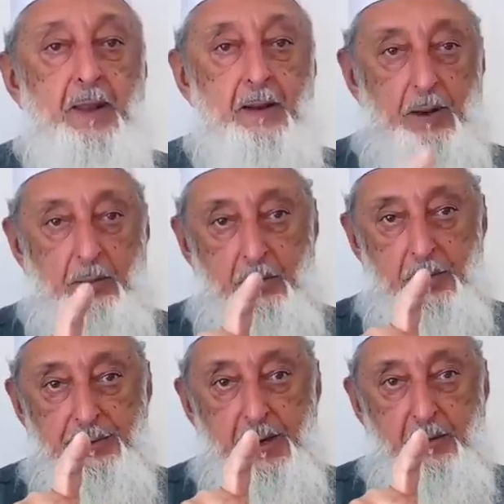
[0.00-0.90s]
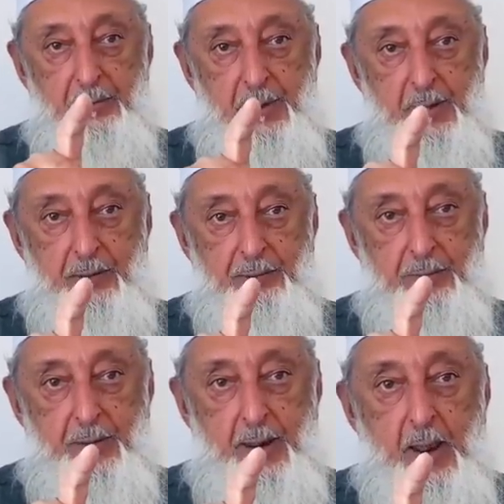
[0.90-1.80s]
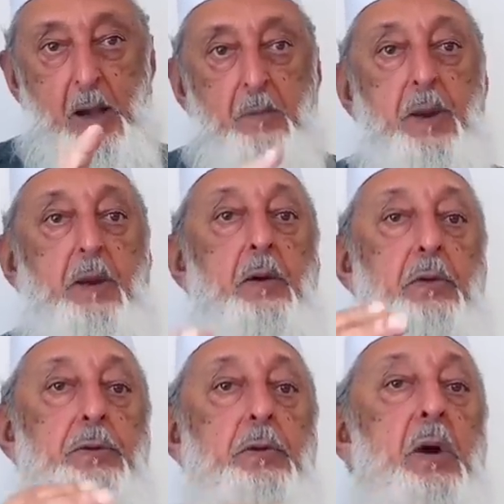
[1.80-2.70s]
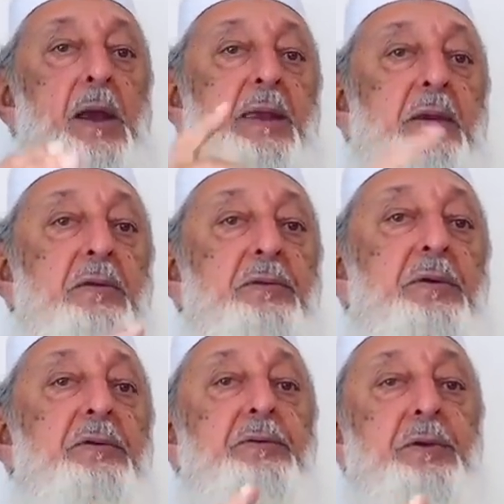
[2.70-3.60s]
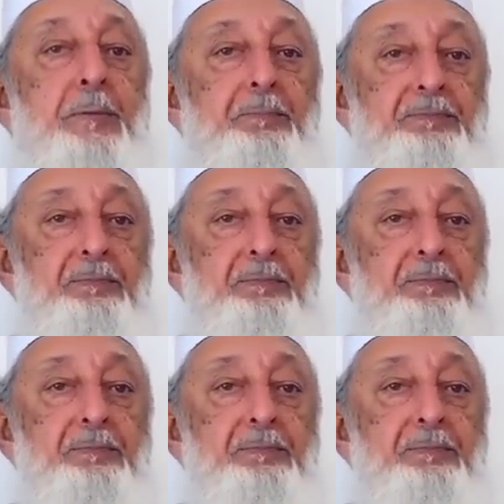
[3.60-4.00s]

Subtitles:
they will reject belief. Because you are insisting